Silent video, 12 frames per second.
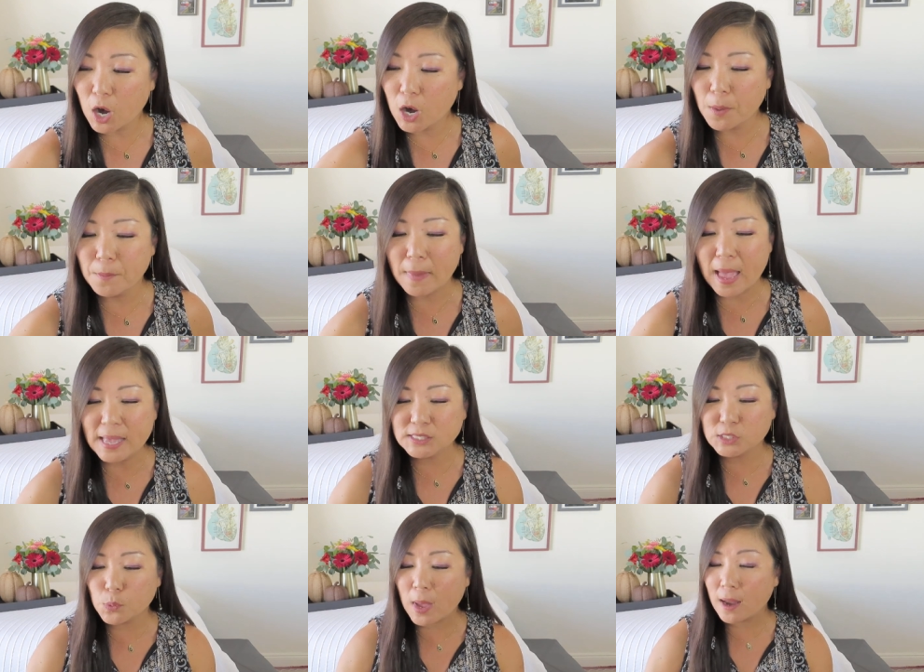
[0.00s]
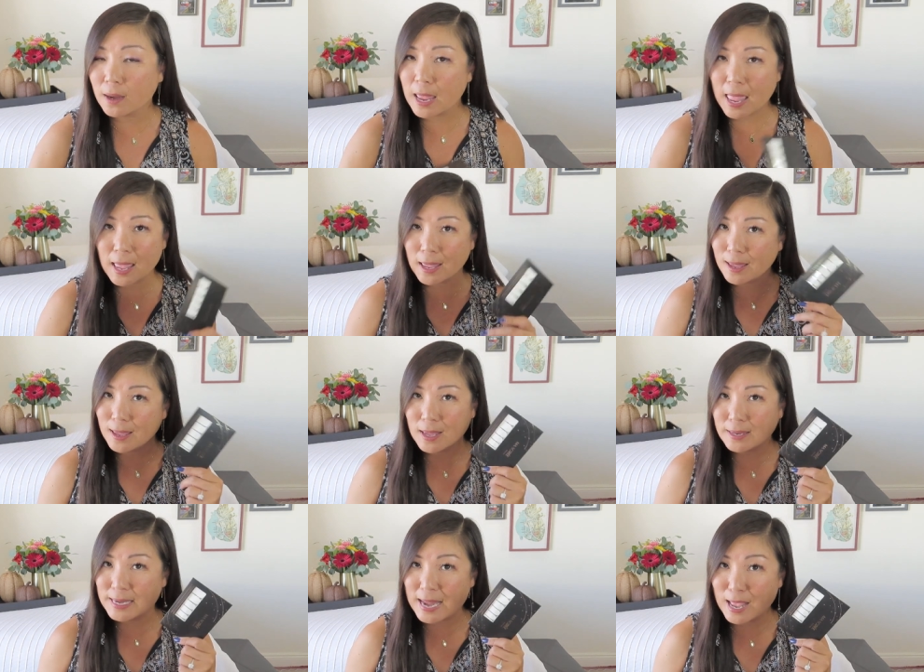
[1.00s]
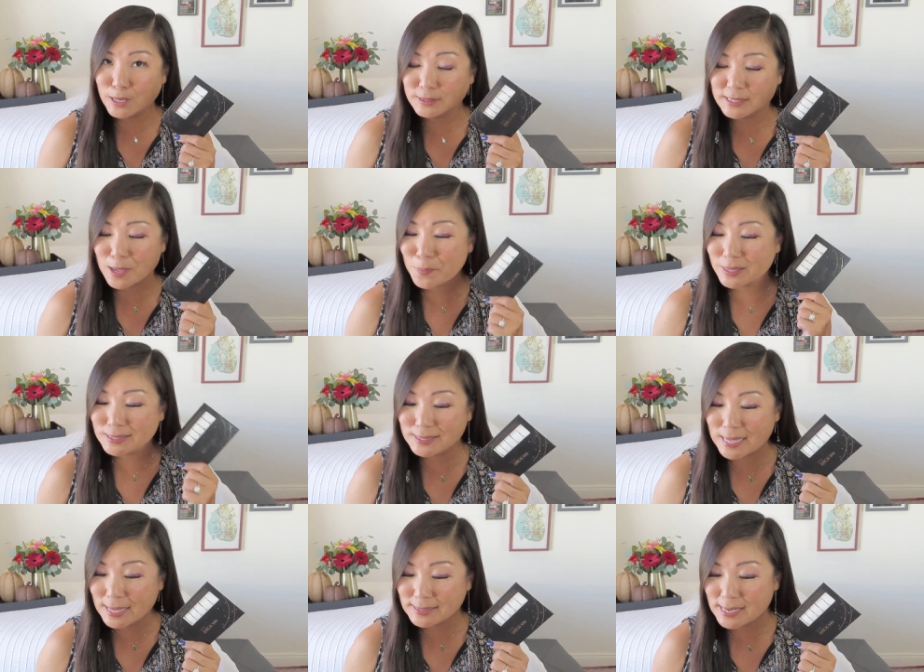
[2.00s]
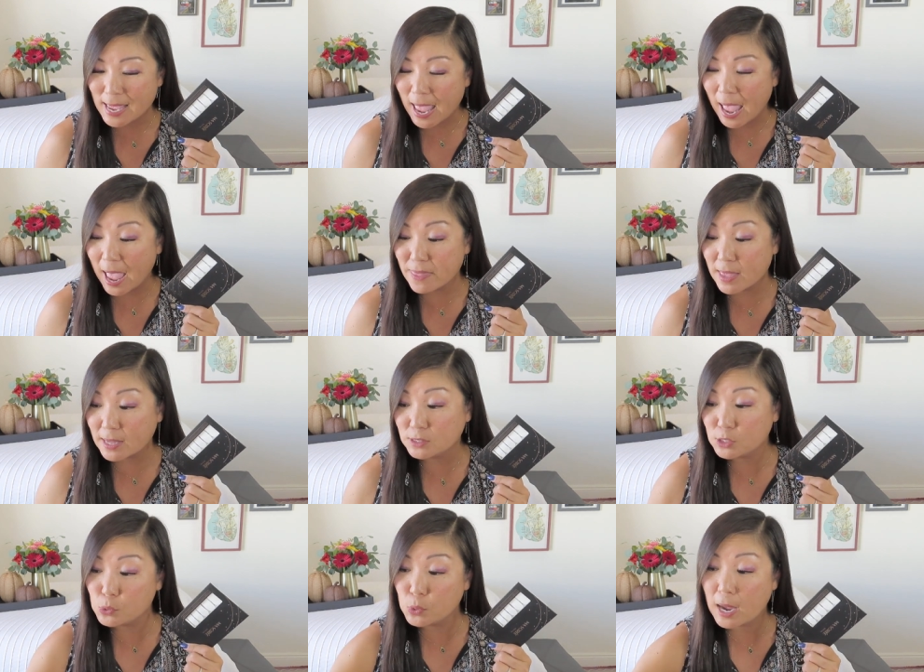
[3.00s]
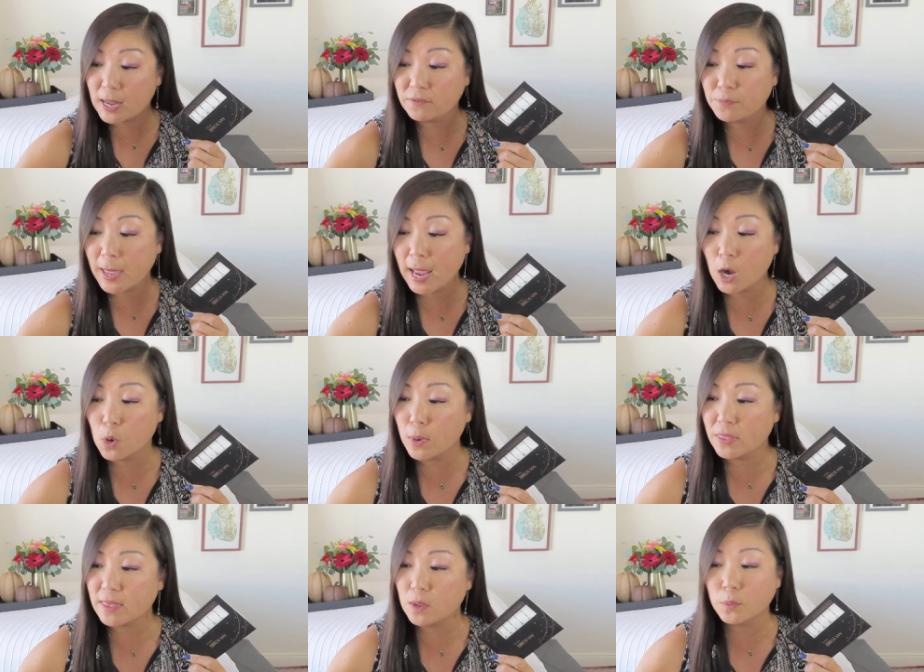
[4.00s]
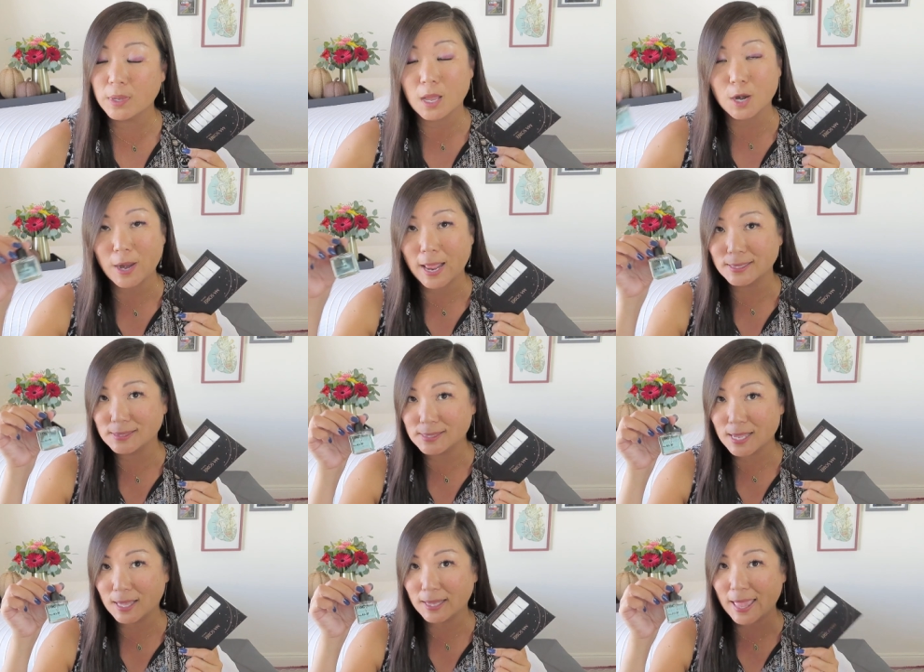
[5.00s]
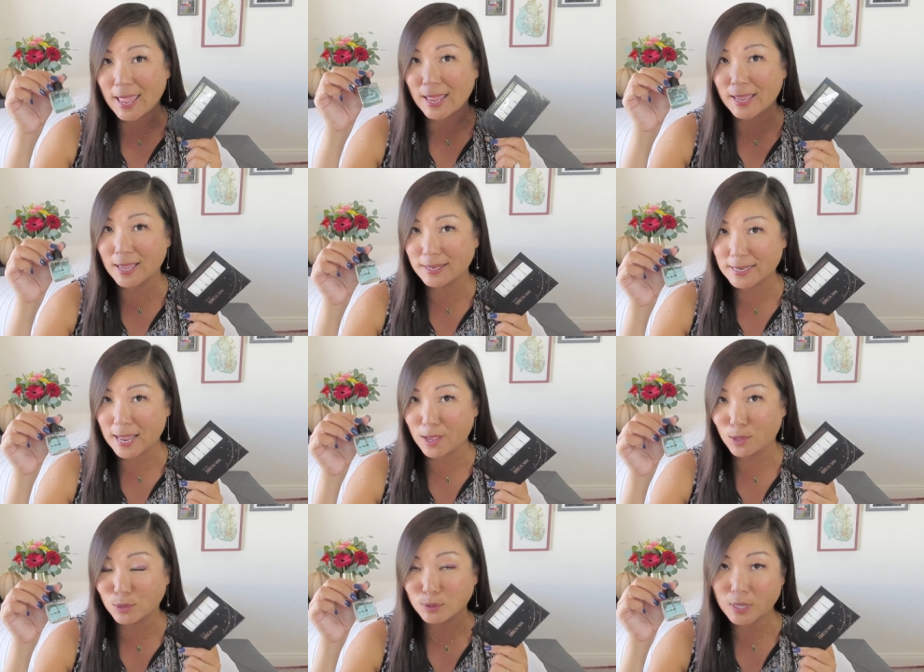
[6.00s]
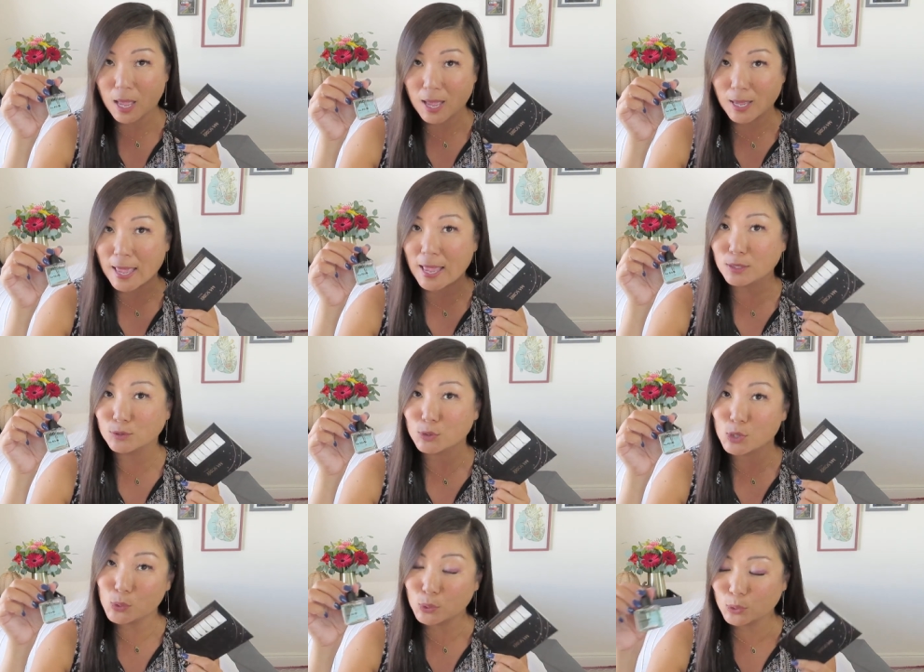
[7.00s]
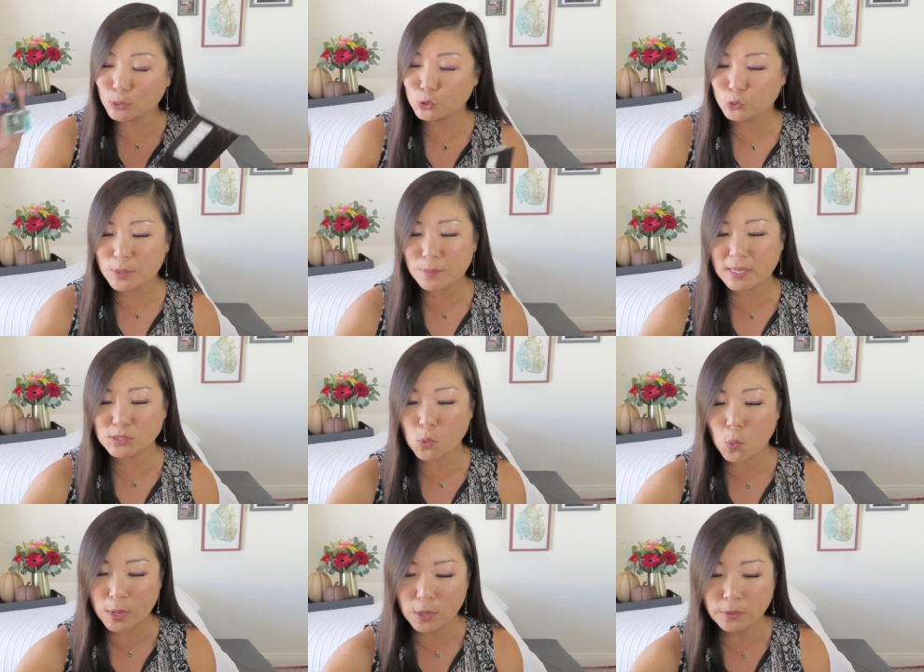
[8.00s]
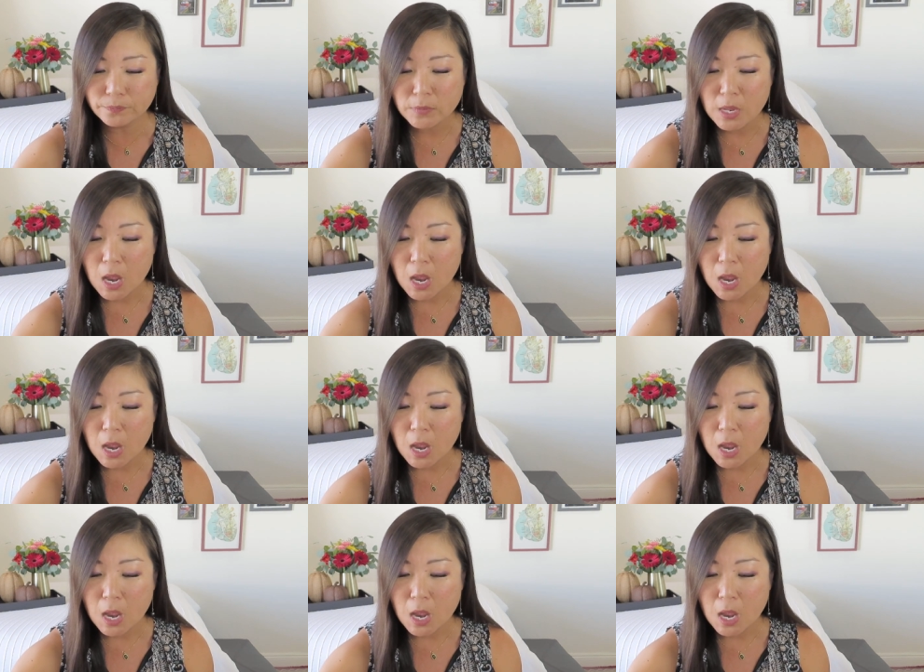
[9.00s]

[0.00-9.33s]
our Ma Soirée nail tip set, and then to kind of pair with it, we got our N C L A nail uh, and cuticle treatment oil.